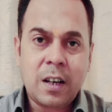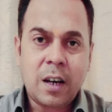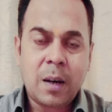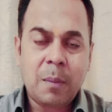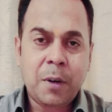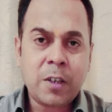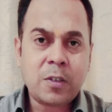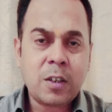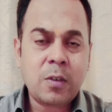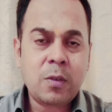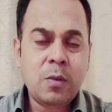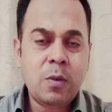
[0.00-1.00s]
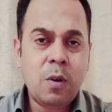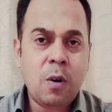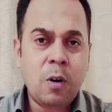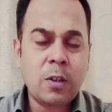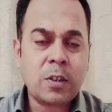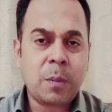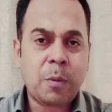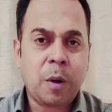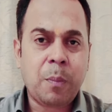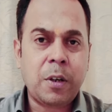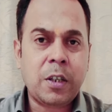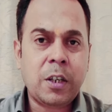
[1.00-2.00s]
a person who holds a
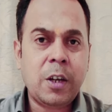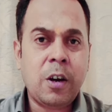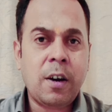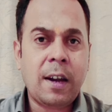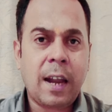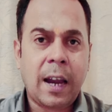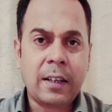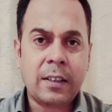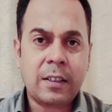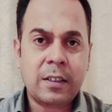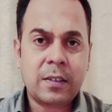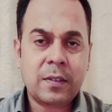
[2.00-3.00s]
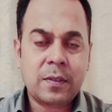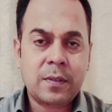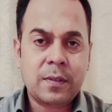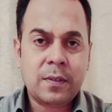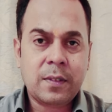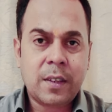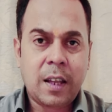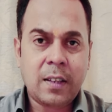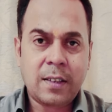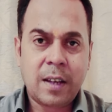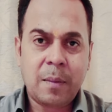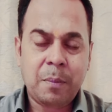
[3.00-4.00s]
property or land.
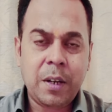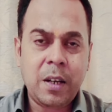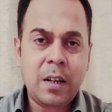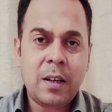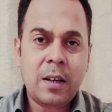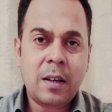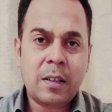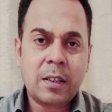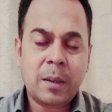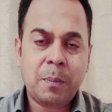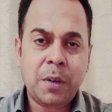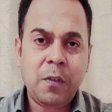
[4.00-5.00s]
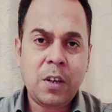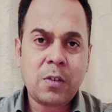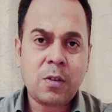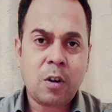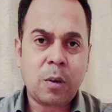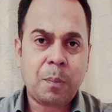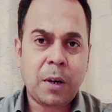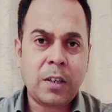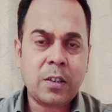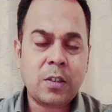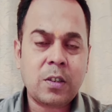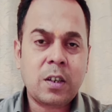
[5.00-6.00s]
Example, the previous
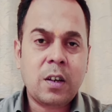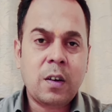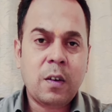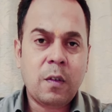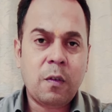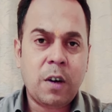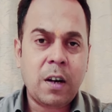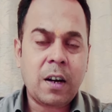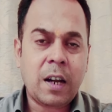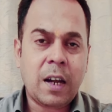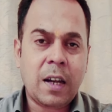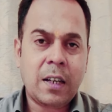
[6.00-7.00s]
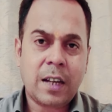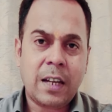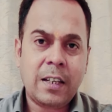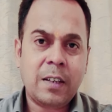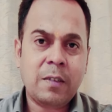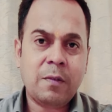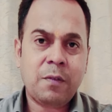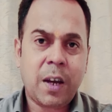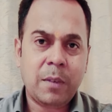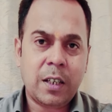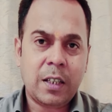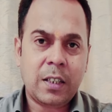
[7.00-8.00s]
occupants were an Italian
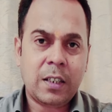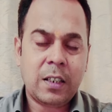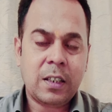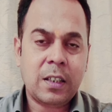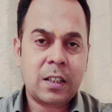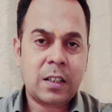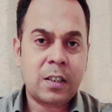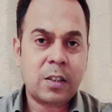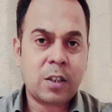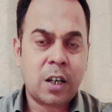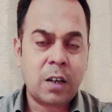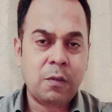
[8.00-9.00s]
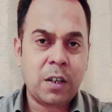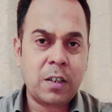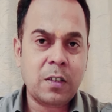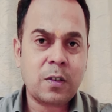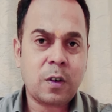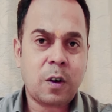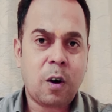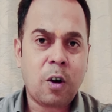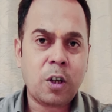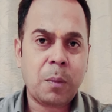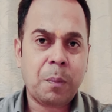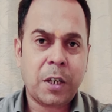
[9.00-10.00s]
family. The third one is
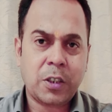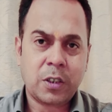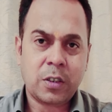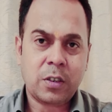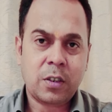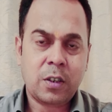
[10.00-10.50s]
occupation.